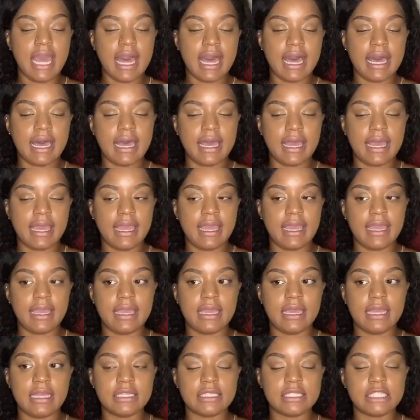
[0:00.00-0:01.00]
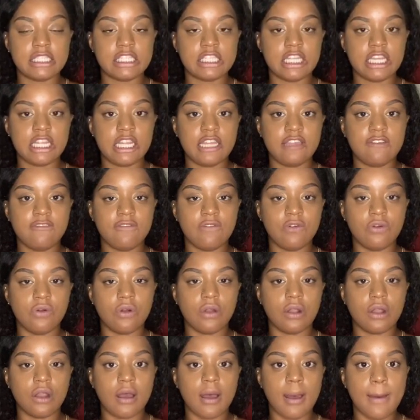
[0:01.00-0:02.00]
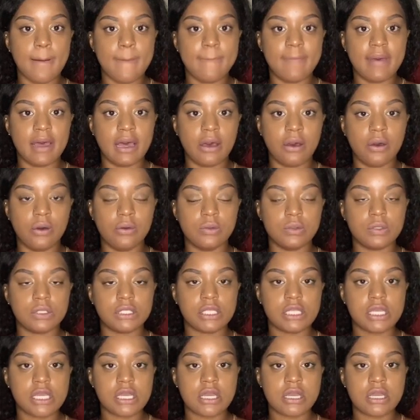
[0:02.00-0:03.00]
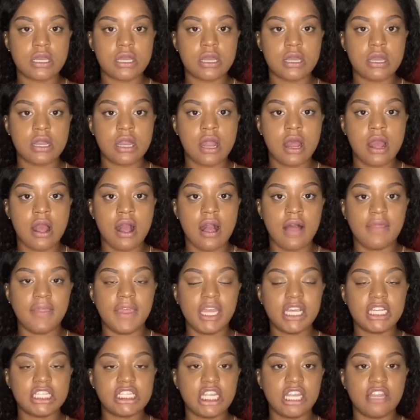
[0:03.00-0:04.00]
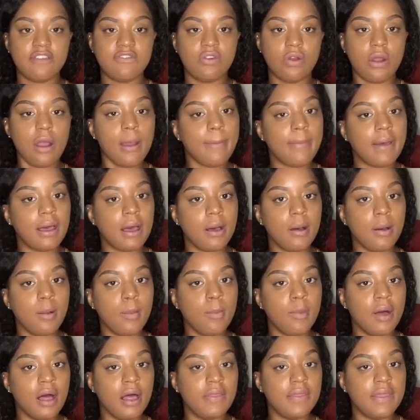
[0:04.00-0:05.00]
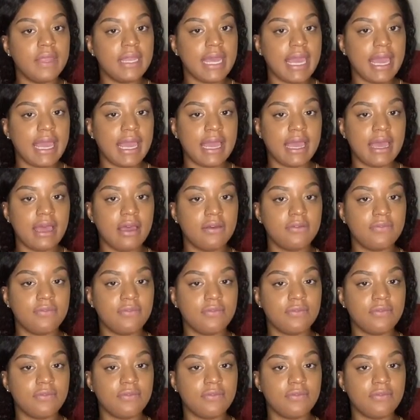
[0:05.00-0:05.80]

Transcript: I studied for about, I think I studied for about a month and a half.